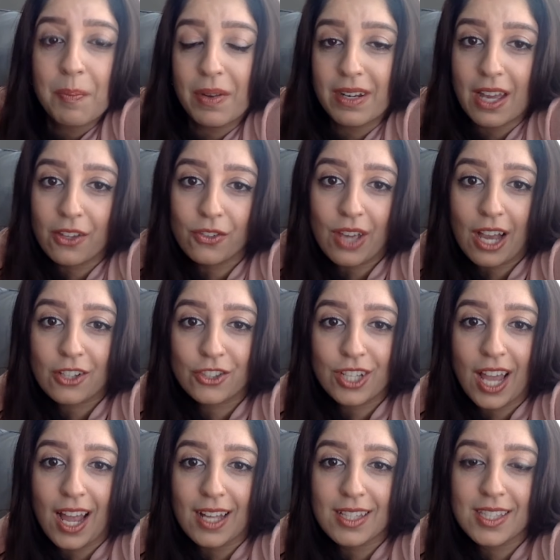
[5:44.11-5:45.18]
but now you actually
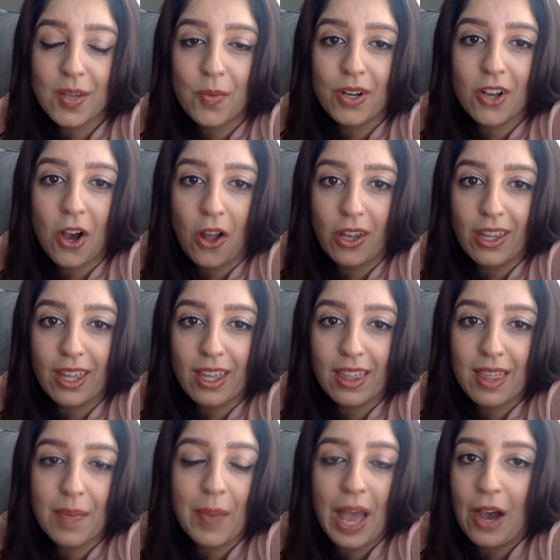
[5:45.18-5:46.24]
had someone calling
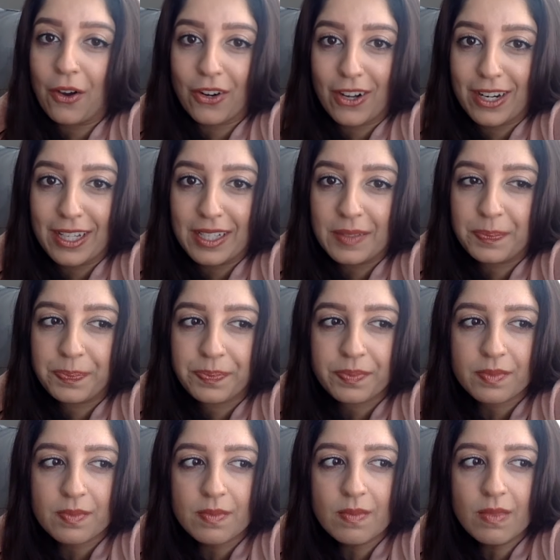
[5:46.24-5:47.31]
them out on it.
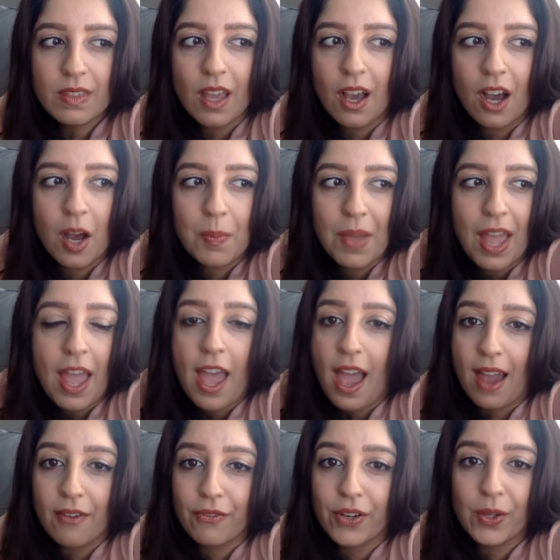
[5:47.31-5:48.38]

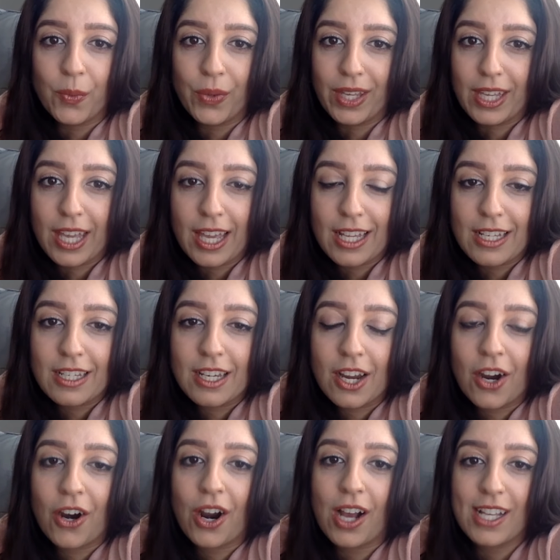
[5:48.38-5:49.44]
Every weekend,
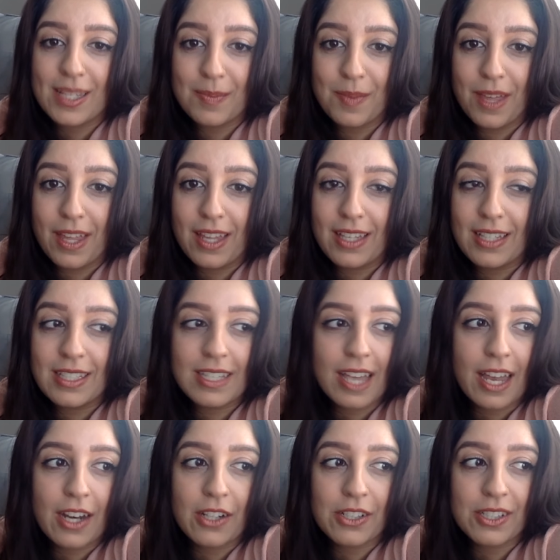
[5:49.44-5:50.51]
her husband
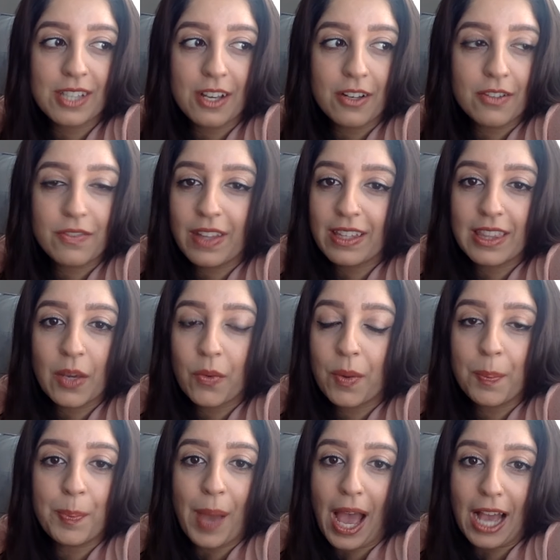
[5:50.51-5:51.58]
and herself, like, they
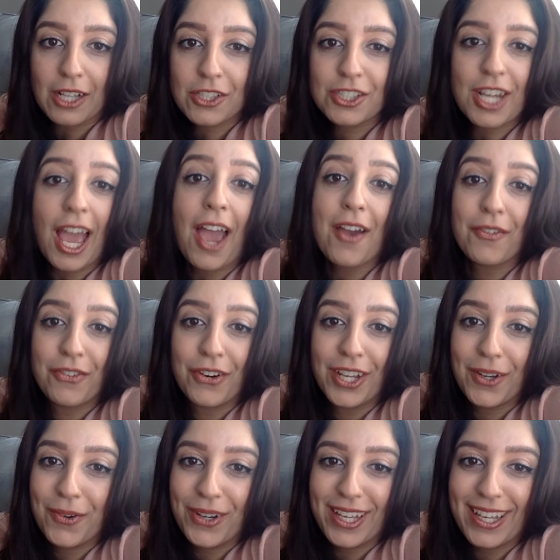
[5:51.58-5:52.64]
were bashed
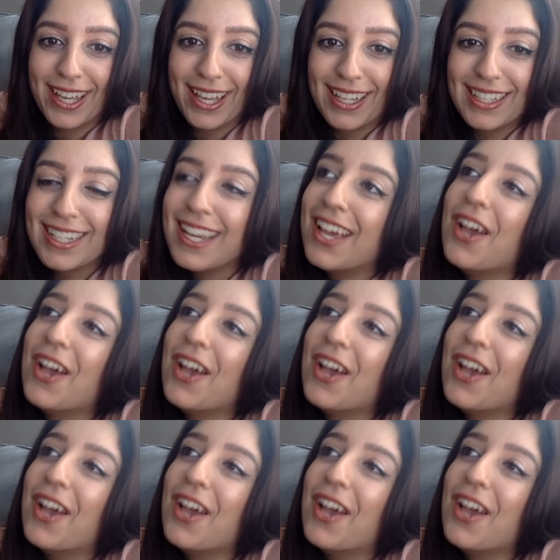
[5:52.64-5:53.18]
every weekend,